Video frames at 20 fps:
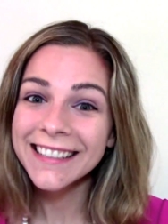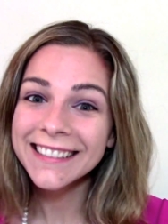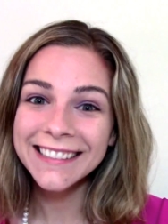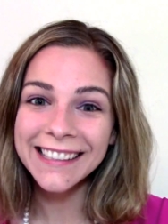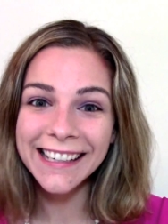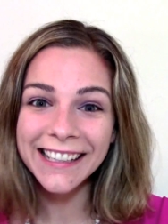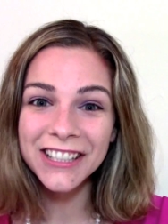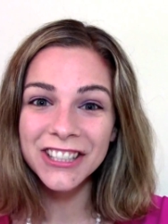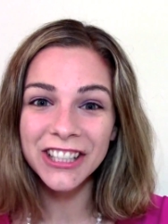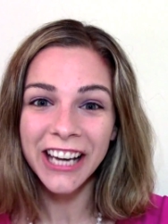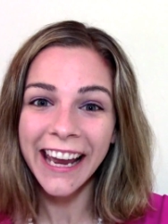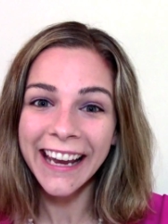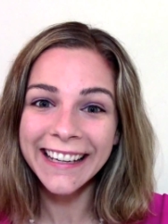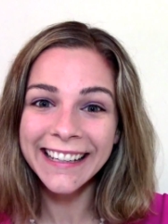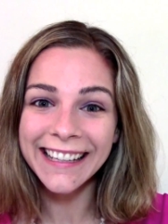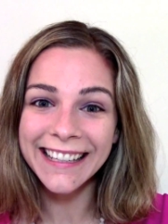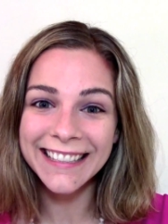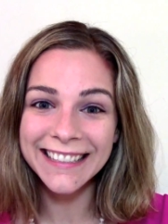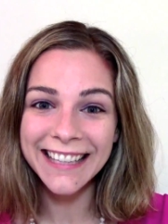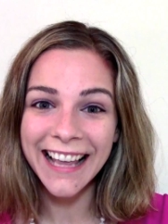Dick
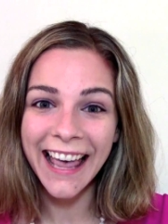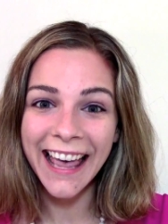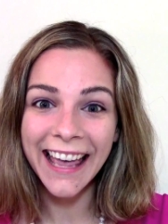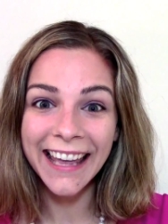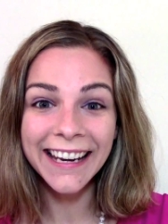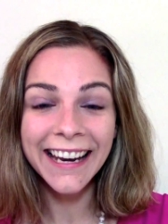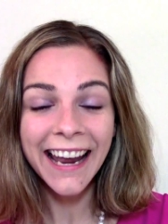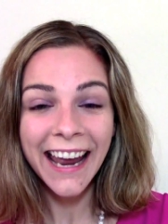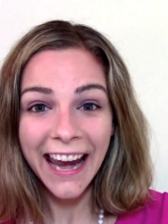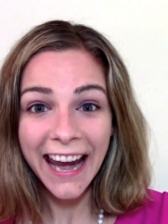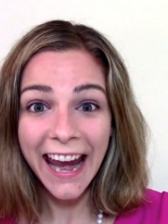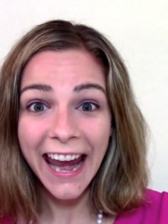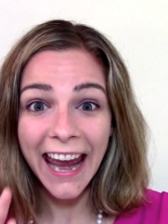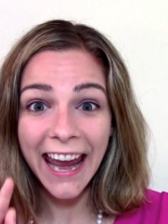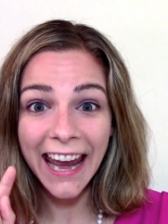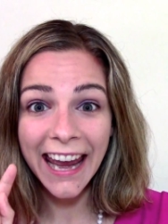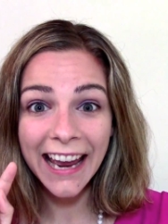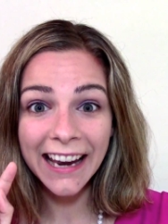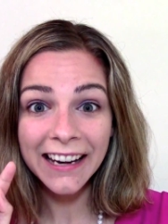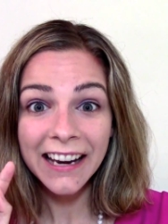Cheney said,
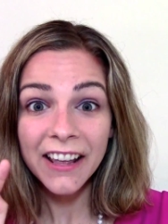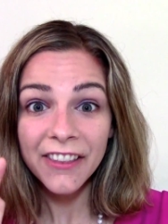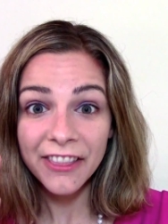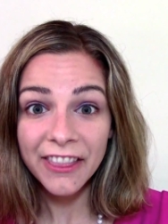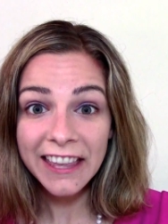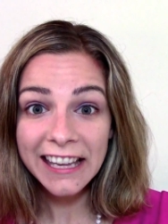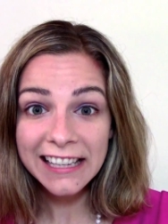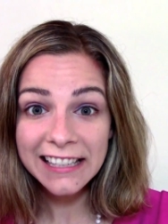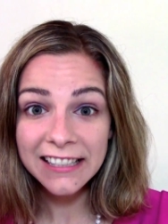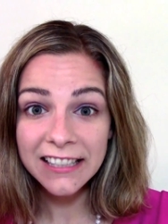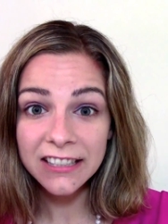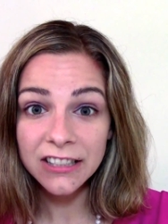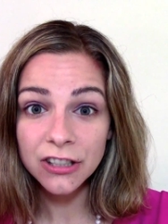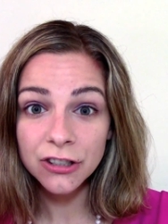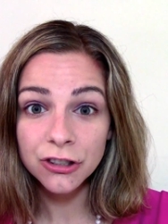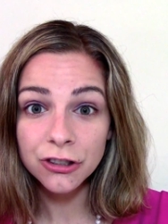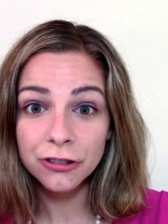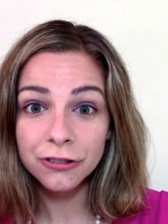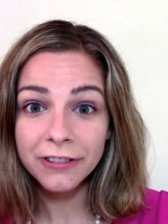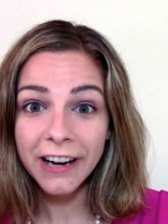and this is a
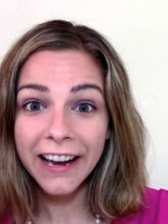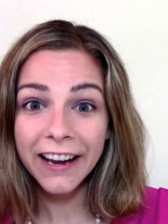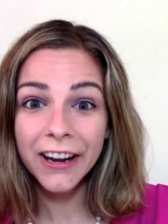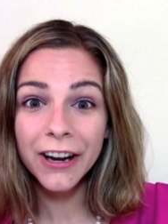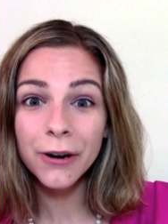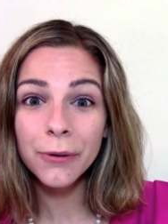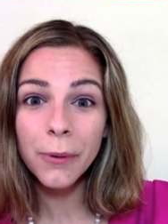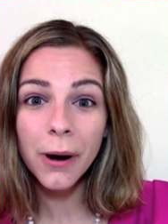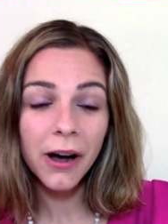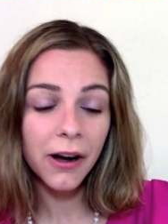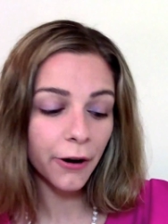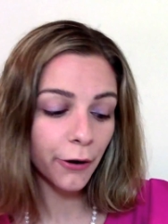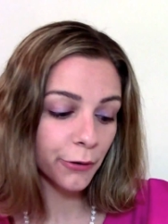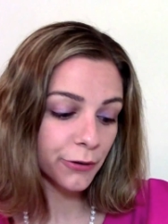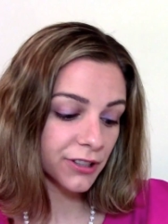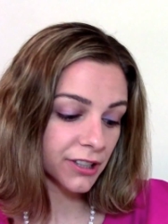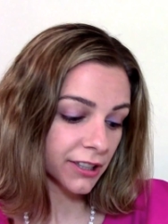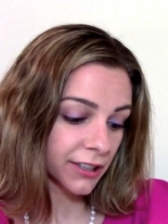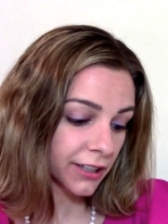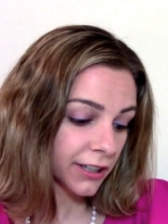direct
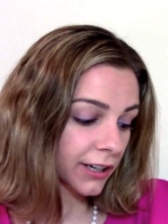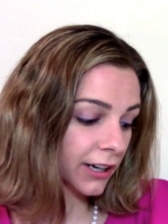quote,